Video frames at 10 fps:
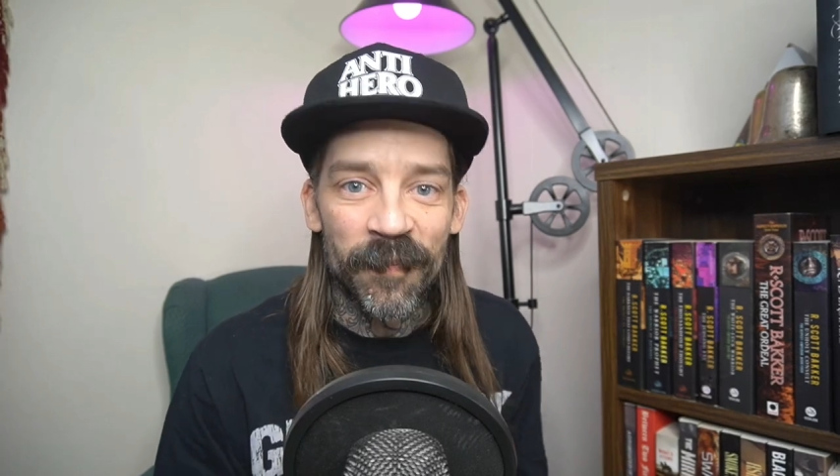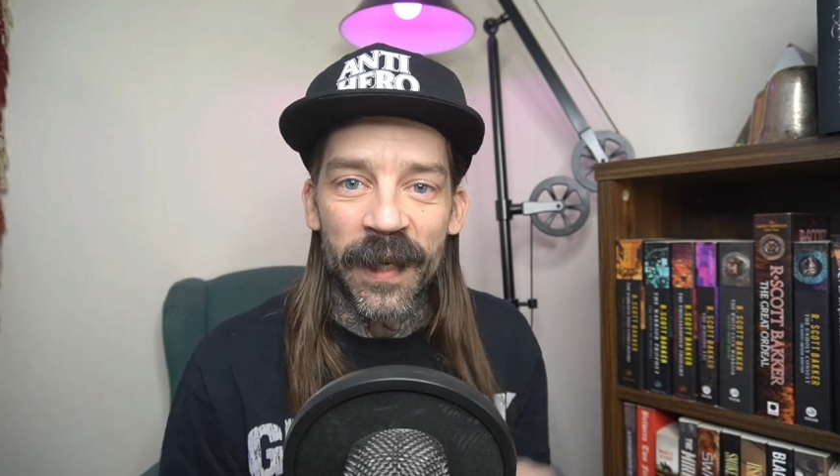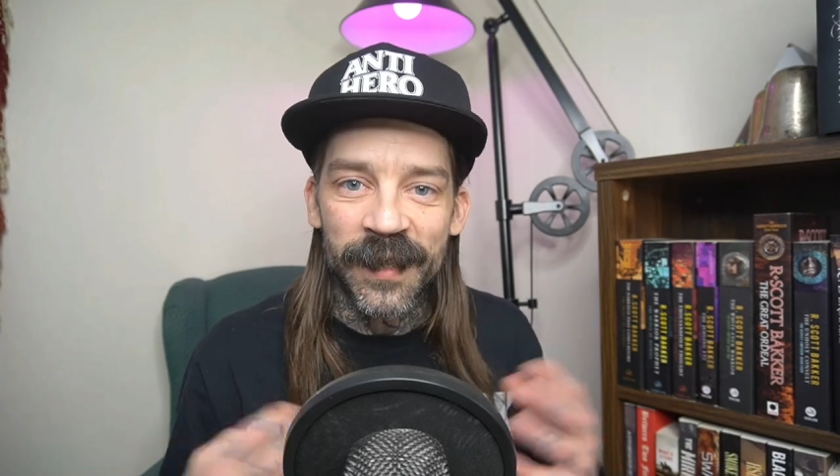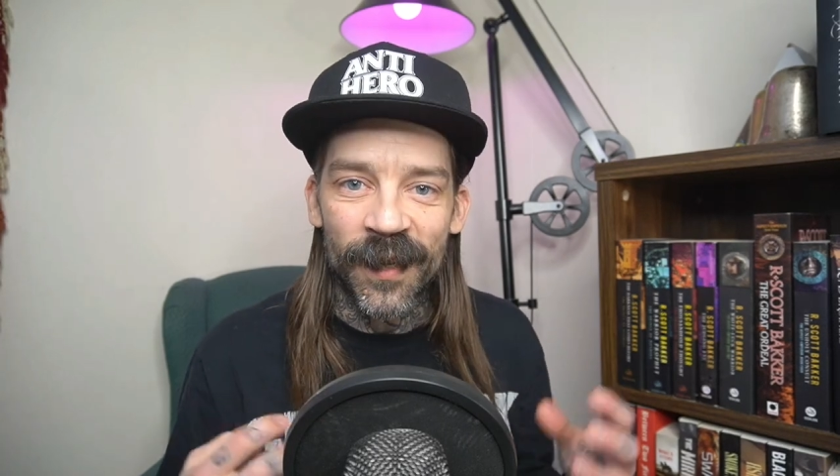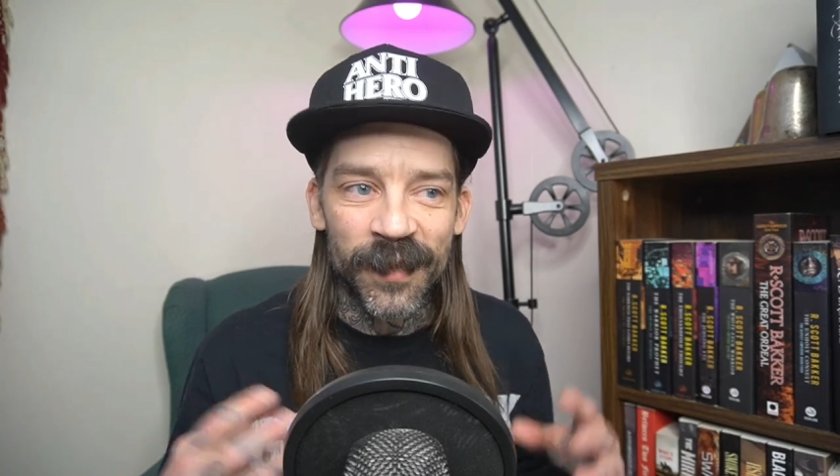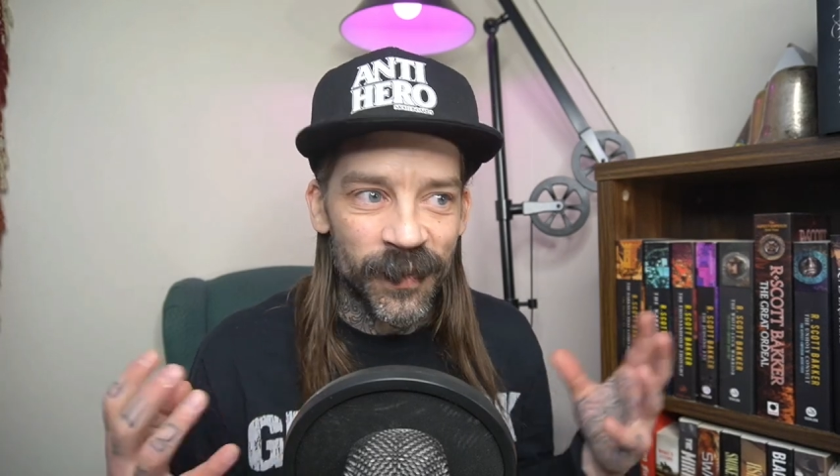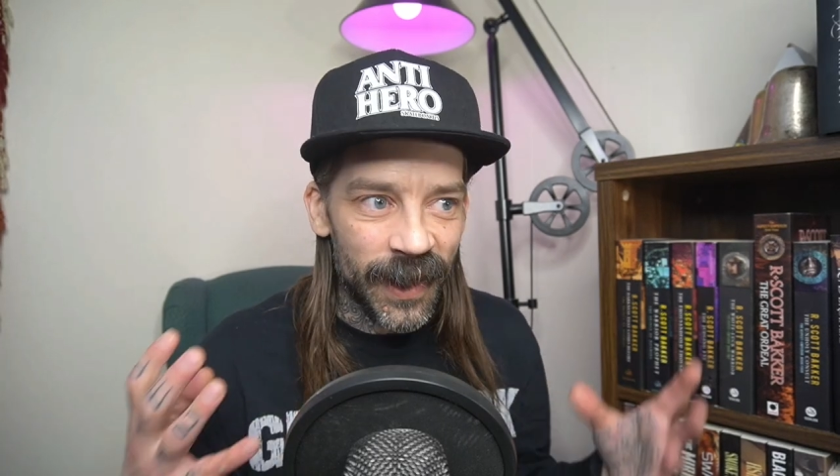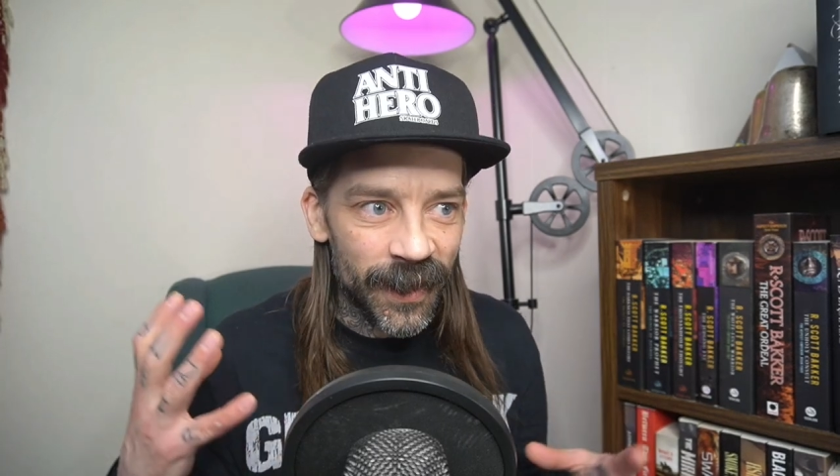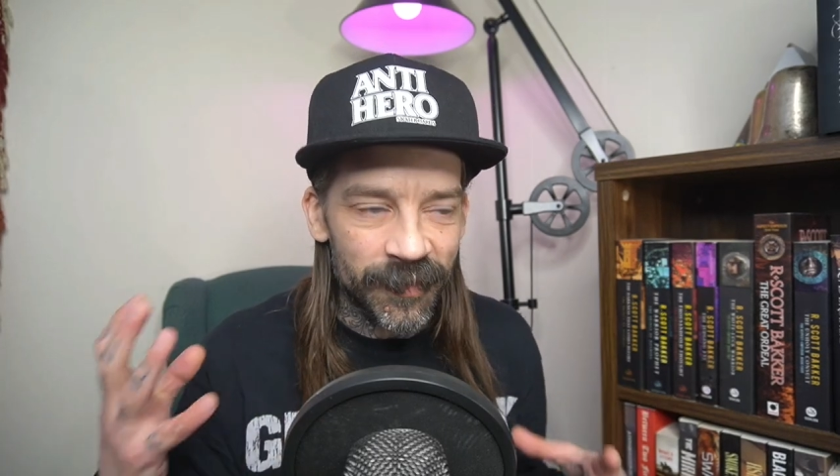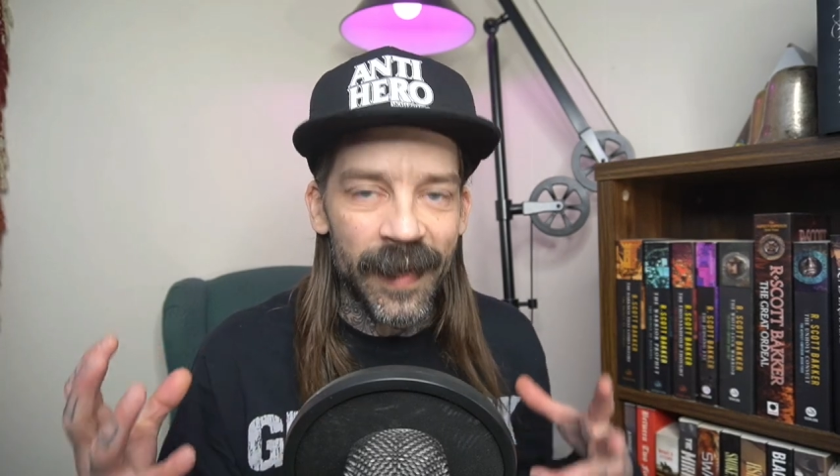but he's also
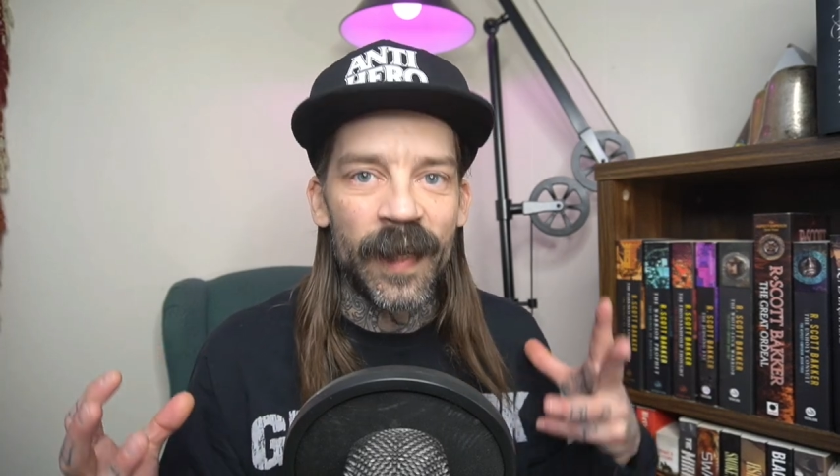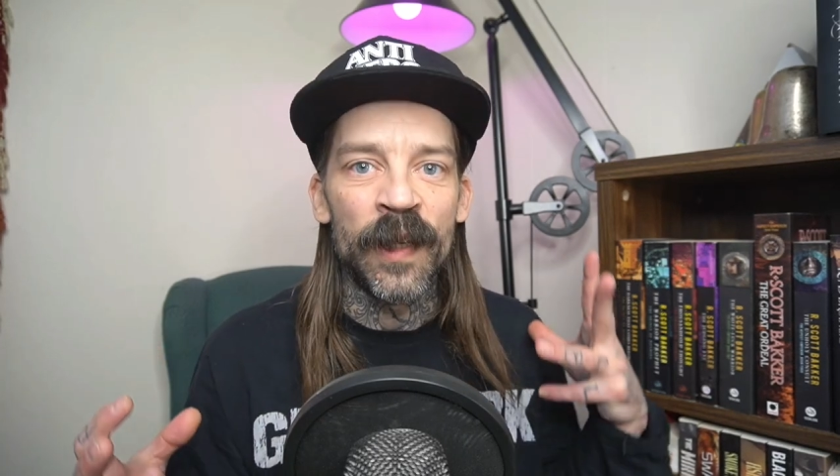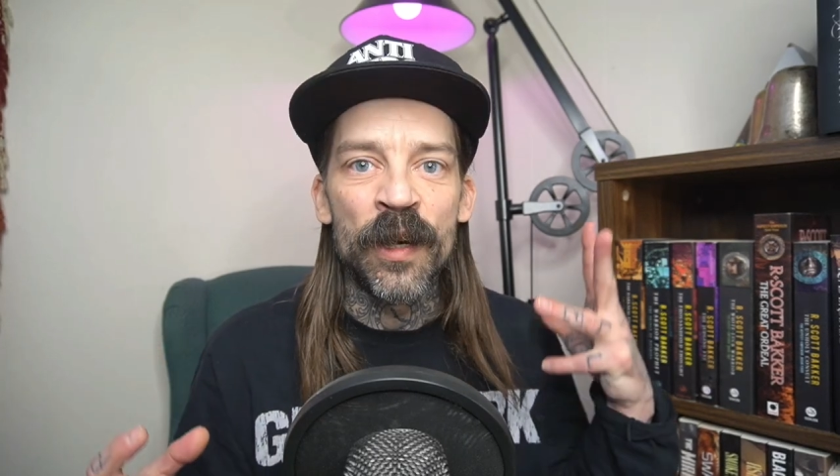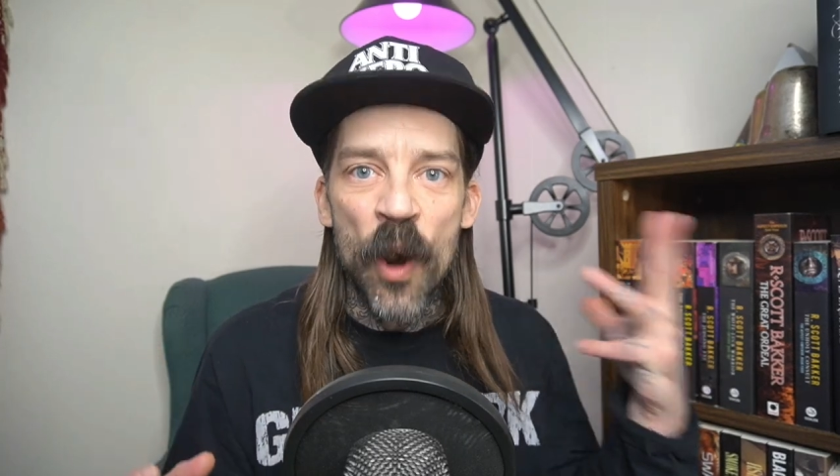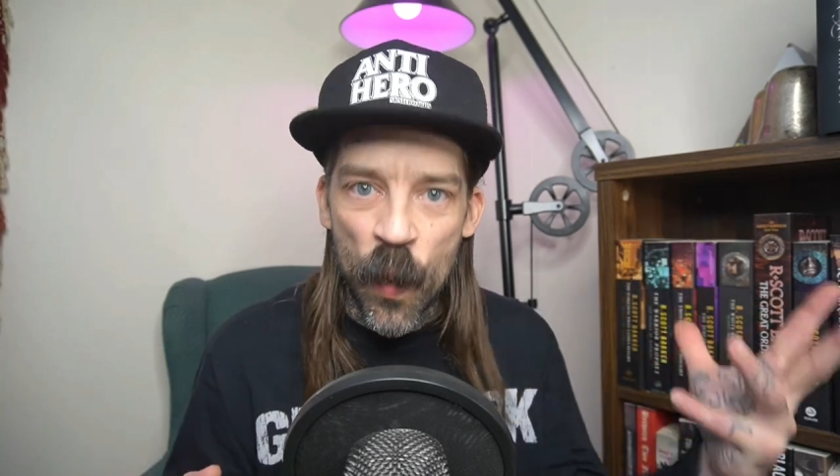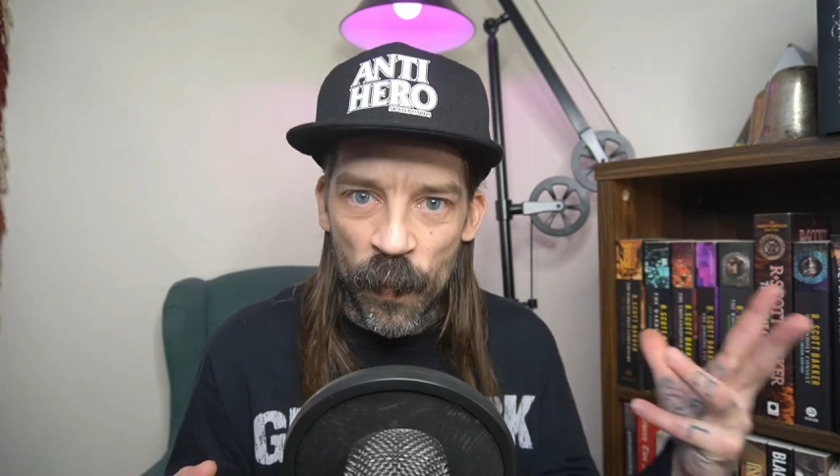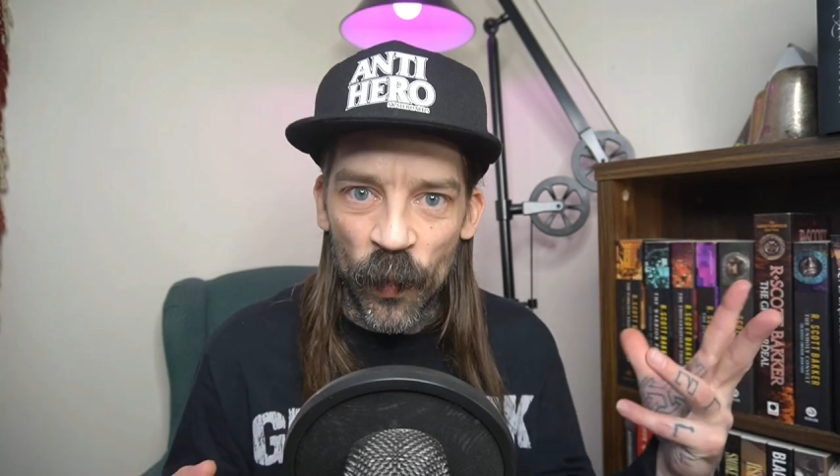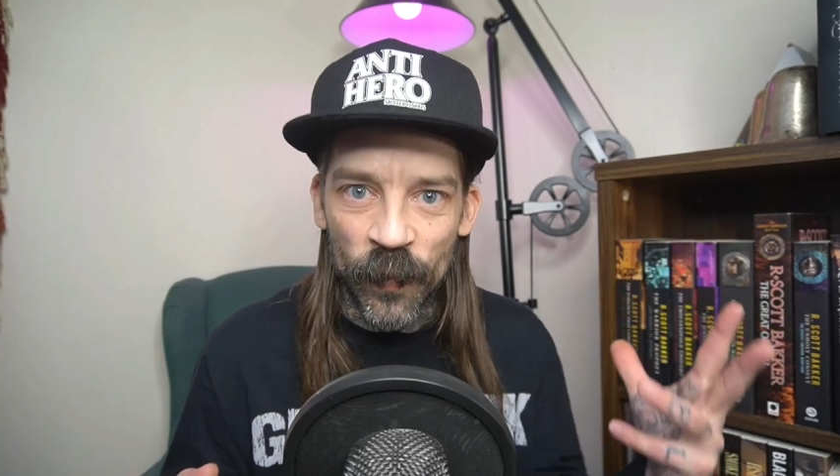kind of like a noble,